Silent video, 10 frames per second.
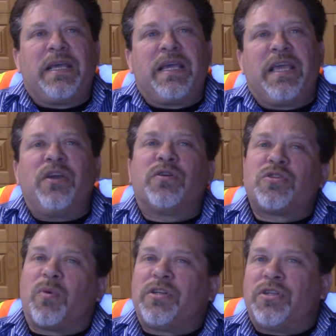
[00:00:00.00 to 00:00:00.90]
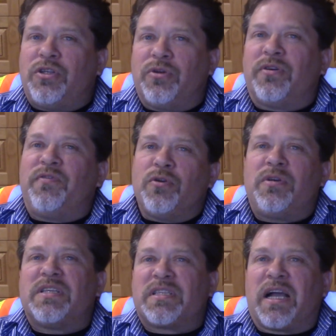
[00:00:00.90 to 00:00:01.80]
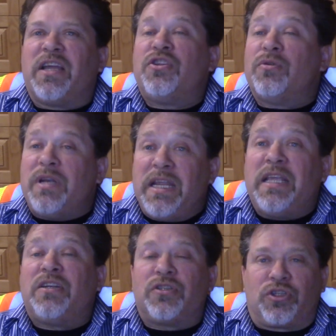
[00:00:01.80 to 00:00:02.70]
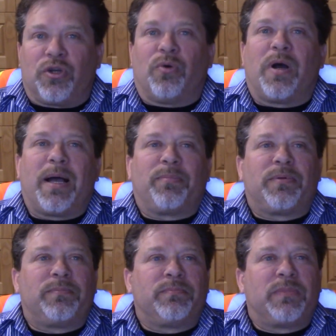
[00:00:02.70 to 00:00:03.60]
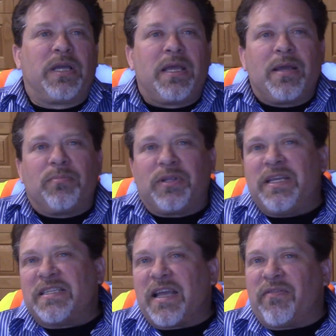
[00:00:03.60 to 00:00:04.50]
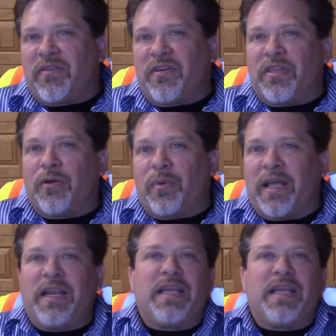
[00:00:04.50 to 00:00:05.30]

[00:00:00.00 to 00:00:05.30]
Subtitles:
Here is what to do if you decide you need to show up. Please have everything ready